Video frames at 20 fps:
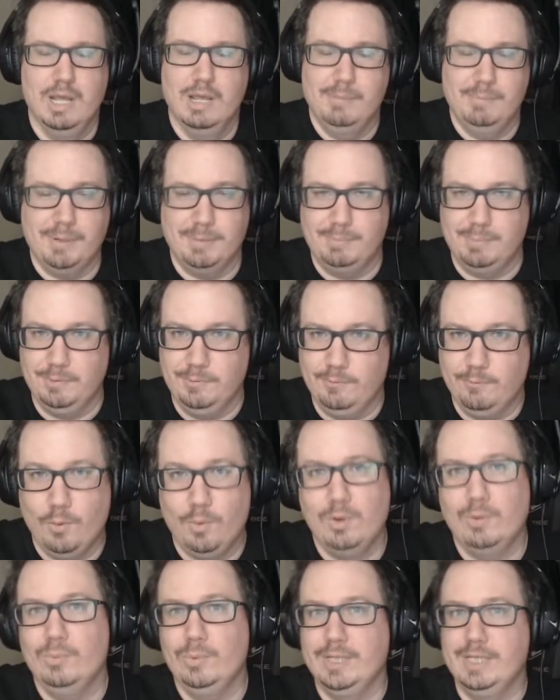But
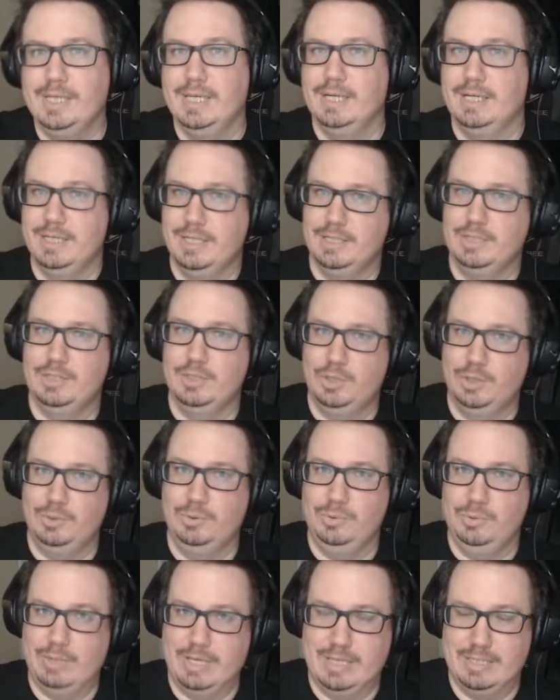before we get
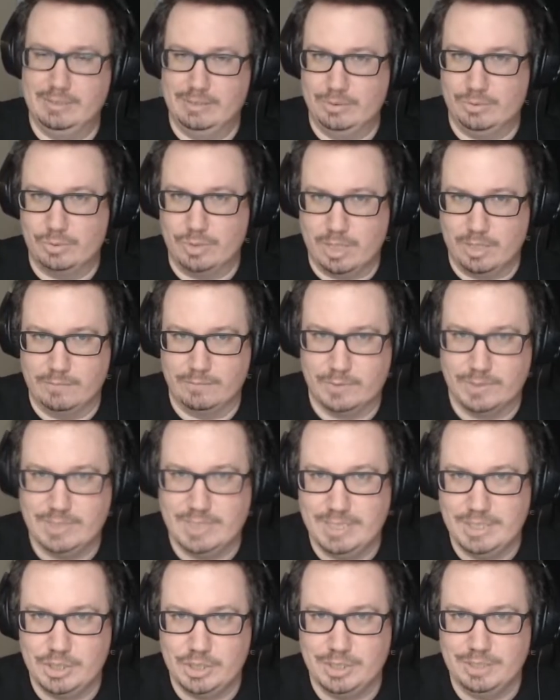into that little
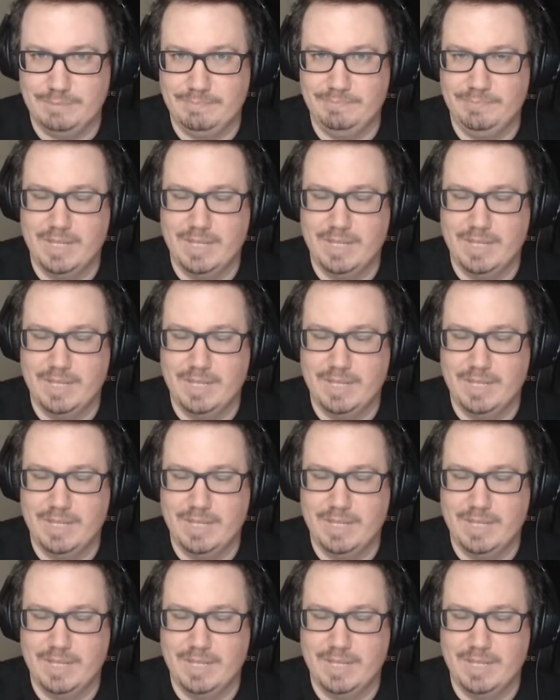conversation,